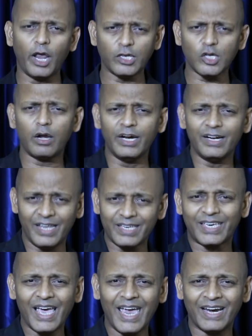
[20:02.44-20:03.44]
is already
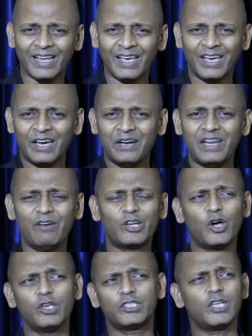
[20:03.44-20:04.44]
decayed. David
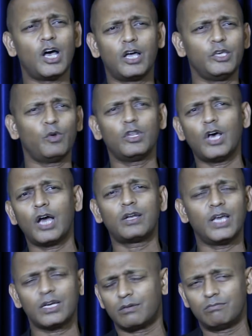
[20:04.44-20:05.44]
goes, no, you will not
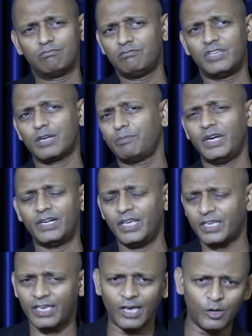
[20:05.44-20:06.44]
let me
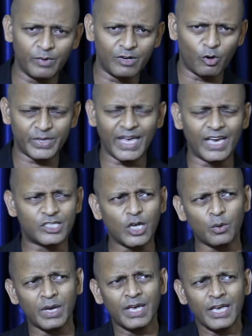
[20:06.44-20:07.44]
decay even over there.
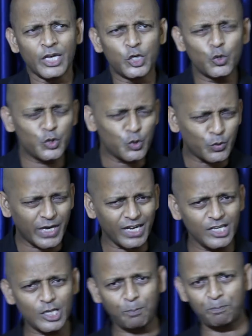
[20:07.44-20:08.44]
So you get
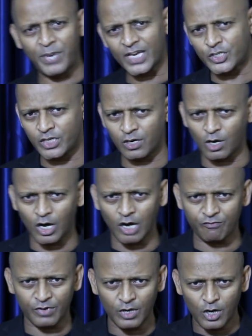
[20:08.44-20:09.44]
in the picture
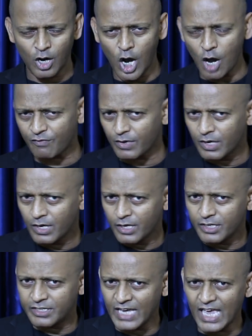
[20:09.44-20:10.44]
of
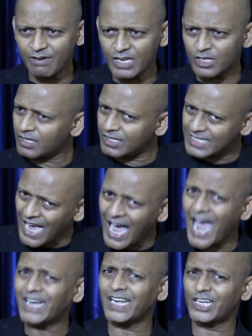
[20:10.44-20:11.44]
David
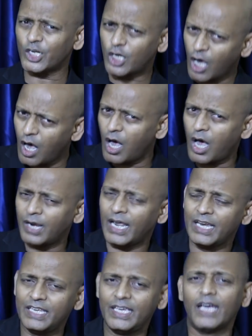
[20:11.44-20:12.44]
died and gone,
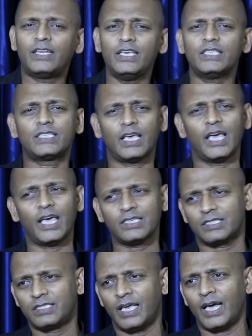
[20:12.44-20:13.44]
and yet he
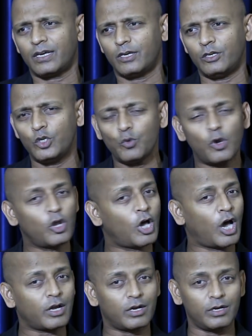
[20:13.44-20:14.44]
says that you will
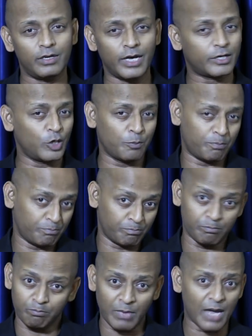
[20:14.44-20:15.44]
not let
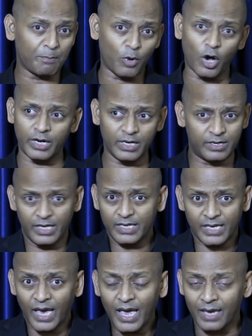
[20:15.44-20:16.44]
my body
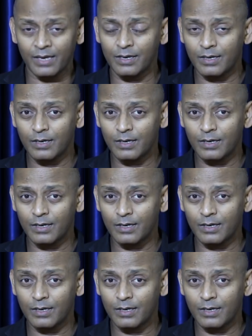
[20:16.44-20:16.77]
decay.